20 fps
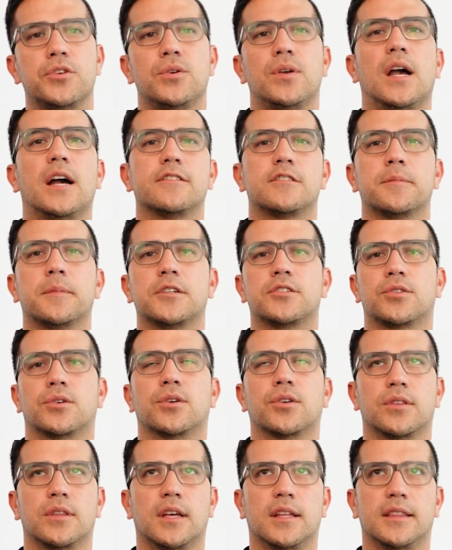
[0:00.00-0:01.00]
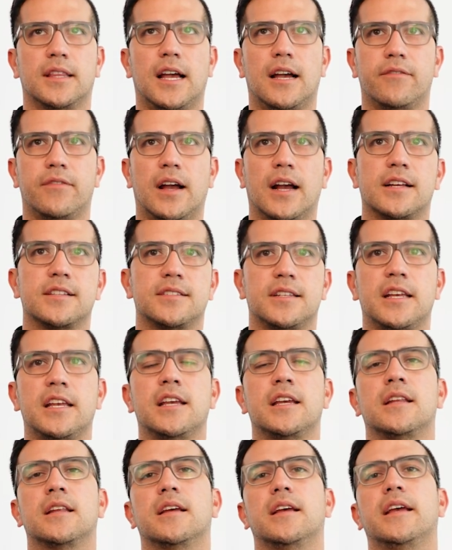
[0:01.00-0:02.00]
you have to make sure that that
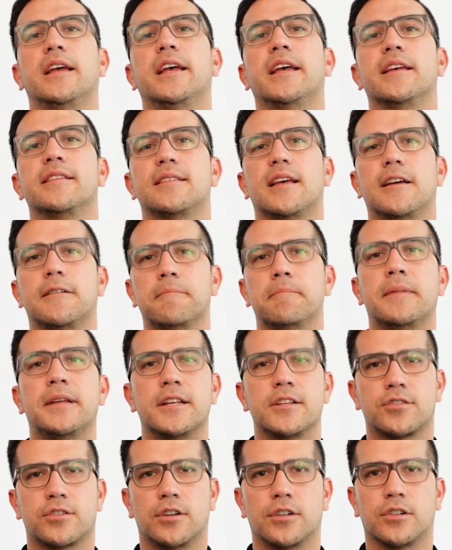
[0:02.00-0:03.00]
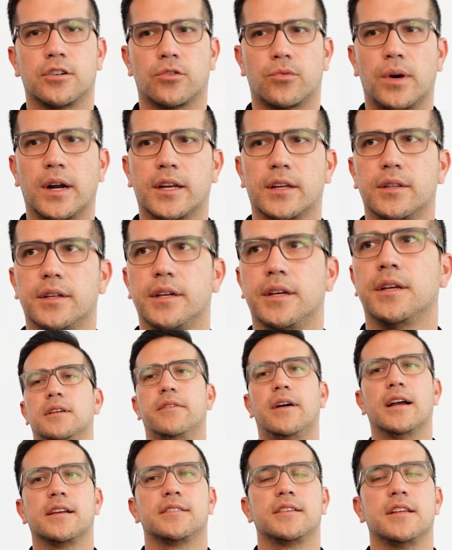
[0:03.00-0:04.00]
vaccine is administered correctly. The
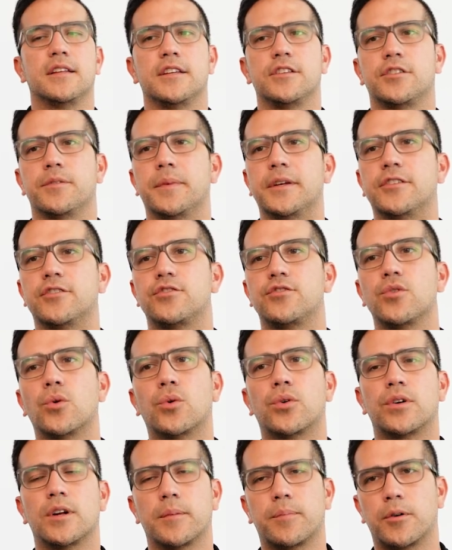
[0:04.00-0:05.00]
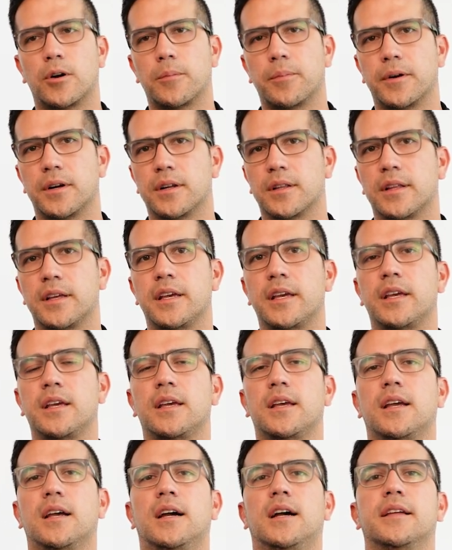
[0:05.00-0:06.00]
vaccine needs to be stored
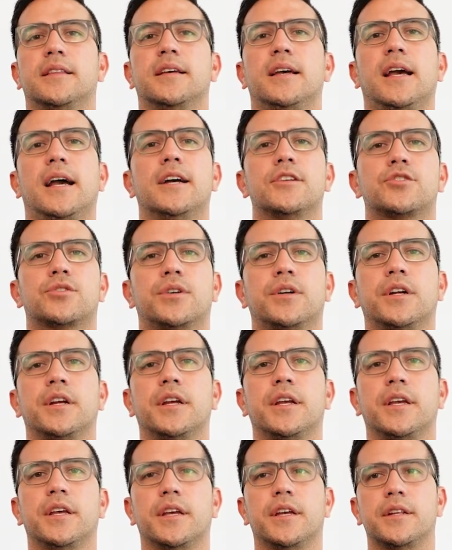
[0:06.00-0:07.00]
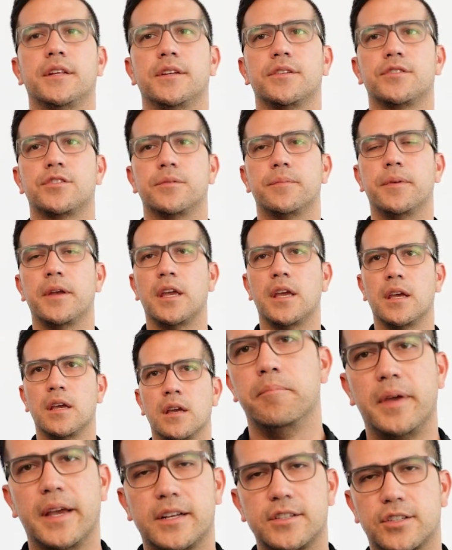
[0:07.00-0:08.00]
appropriately at the hatchery. It needs to be
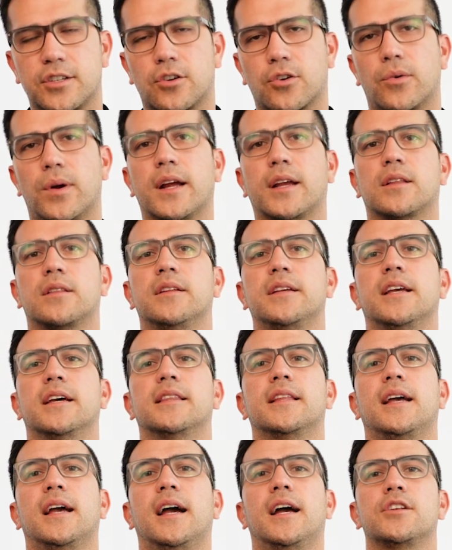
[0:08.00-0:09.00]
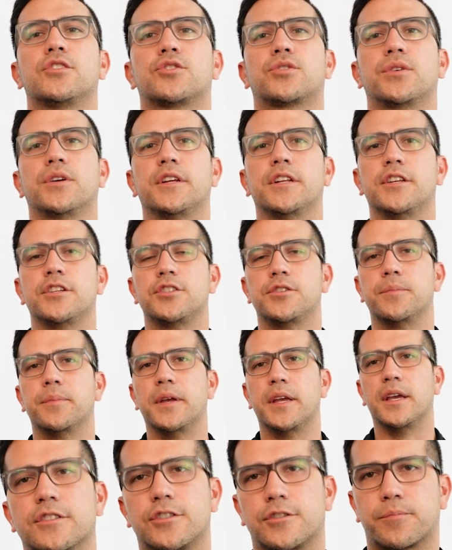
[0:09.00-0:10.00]
mixed correctly at the hatchery. It needs to
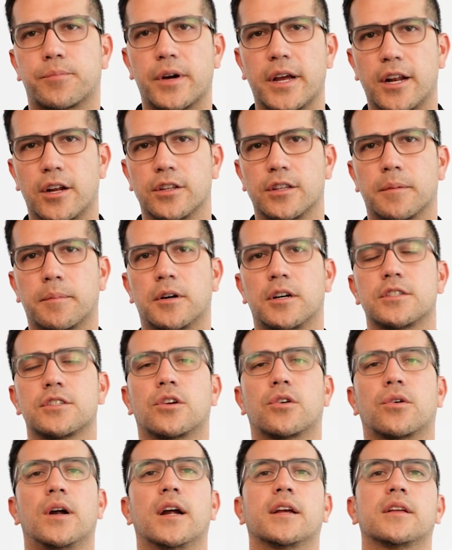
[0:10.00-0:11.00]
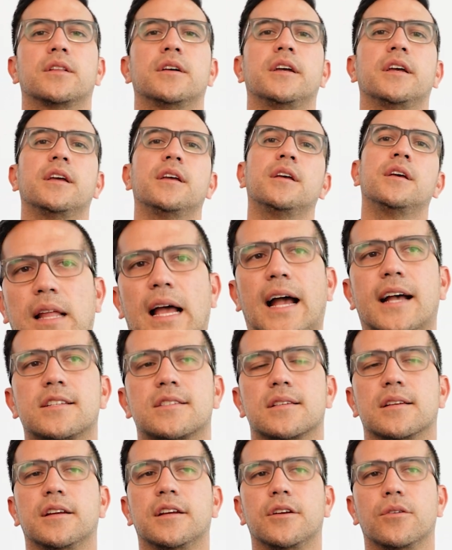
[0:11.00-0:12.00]
be sprayed on the birds correctly.
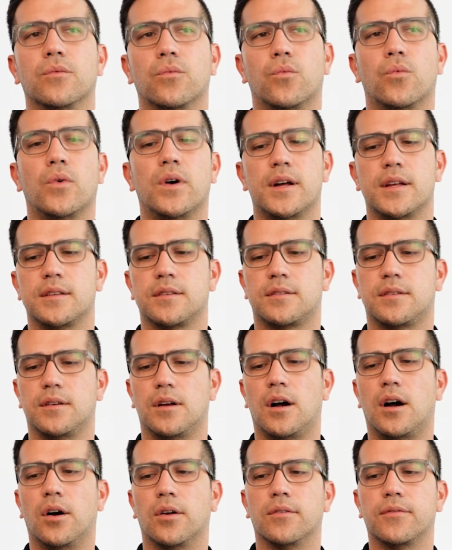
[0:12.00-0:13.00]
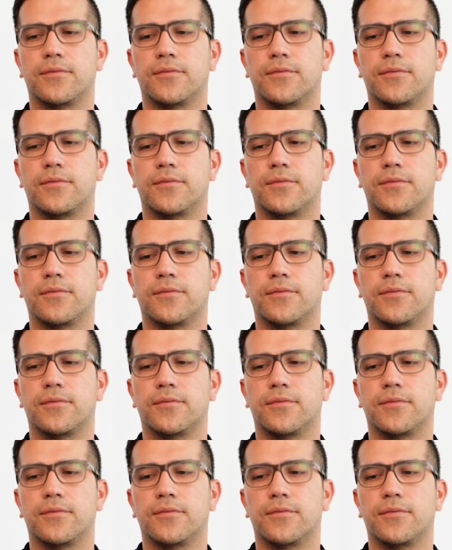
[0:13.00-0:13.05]
Lastly, once on